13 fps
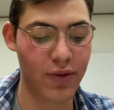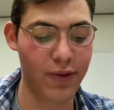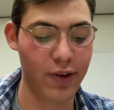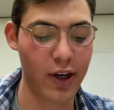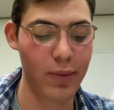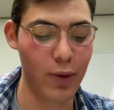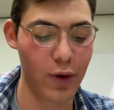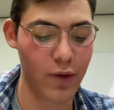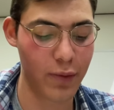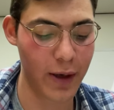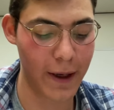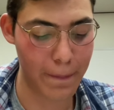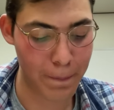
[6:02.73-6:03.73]
free
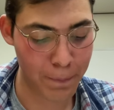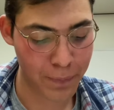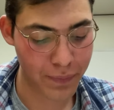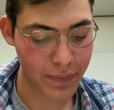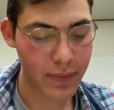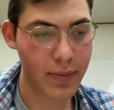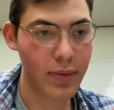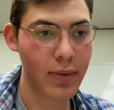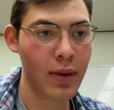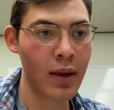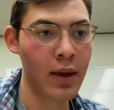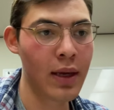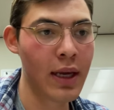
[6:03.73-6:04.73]
movement.
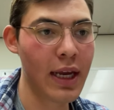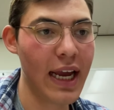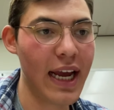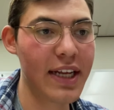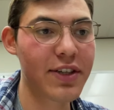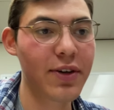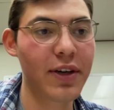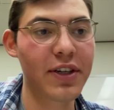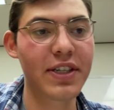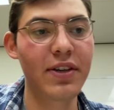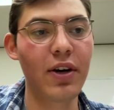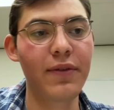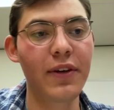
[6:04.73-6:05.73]
And so your
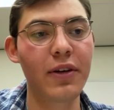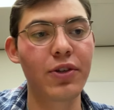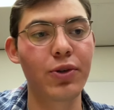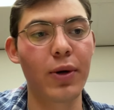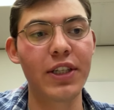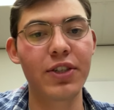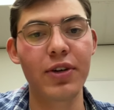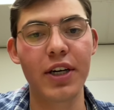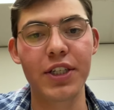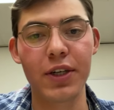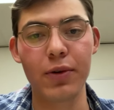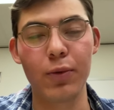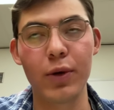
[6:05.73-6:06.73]
synovial joint
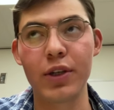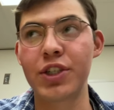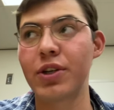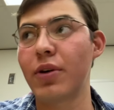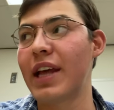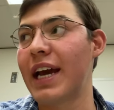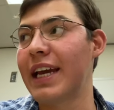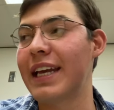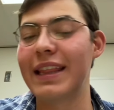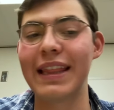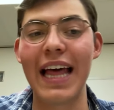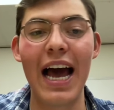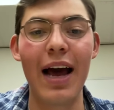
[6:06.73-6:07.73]
structure, we'll show that
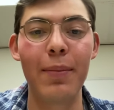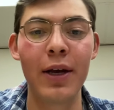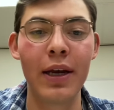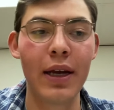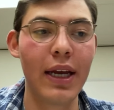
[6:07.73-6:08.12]
in lab.